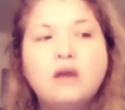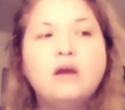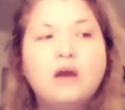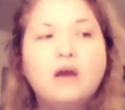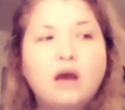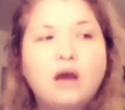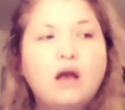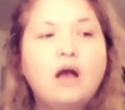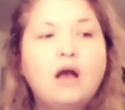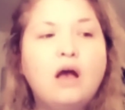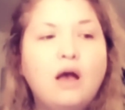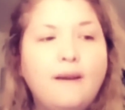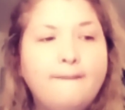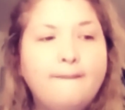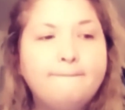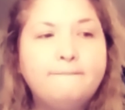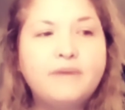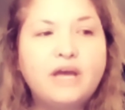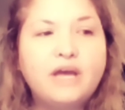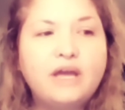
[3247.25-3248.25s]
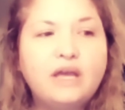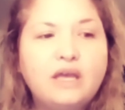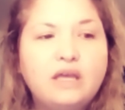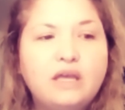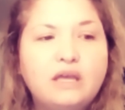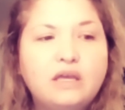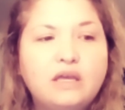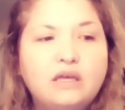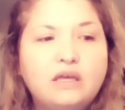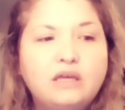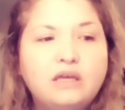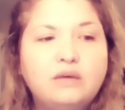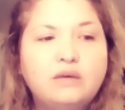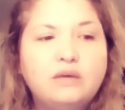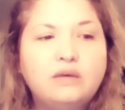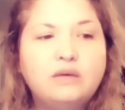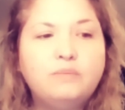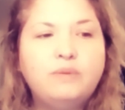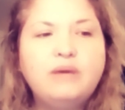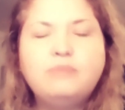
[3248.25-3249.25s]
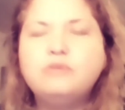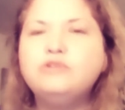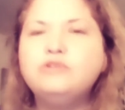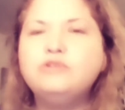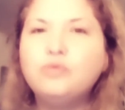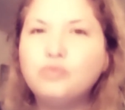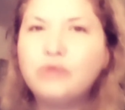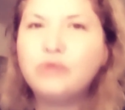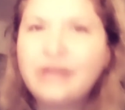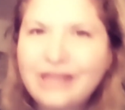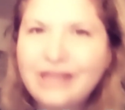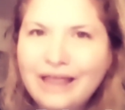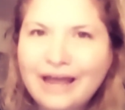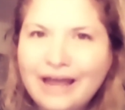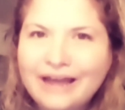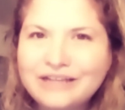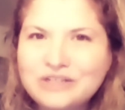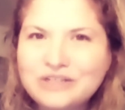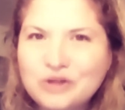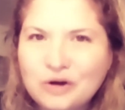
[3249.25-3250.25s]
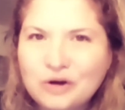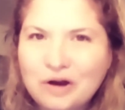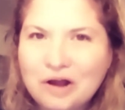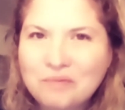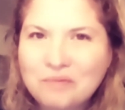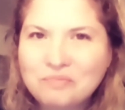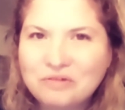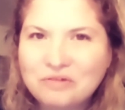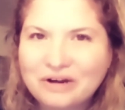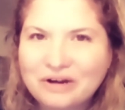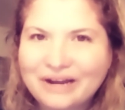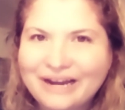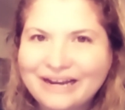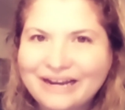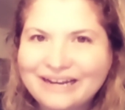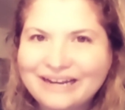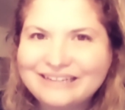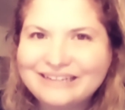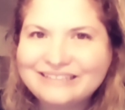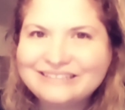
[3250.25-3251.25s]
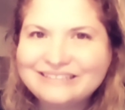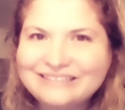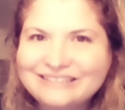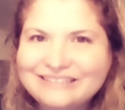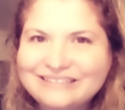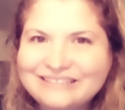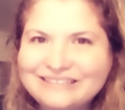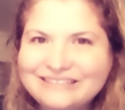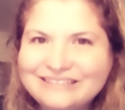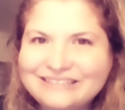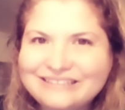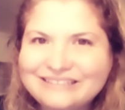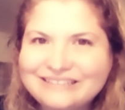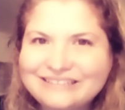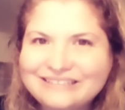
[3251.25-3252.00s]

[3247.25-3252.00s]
Yeah. But people don't realize her upbringing. Like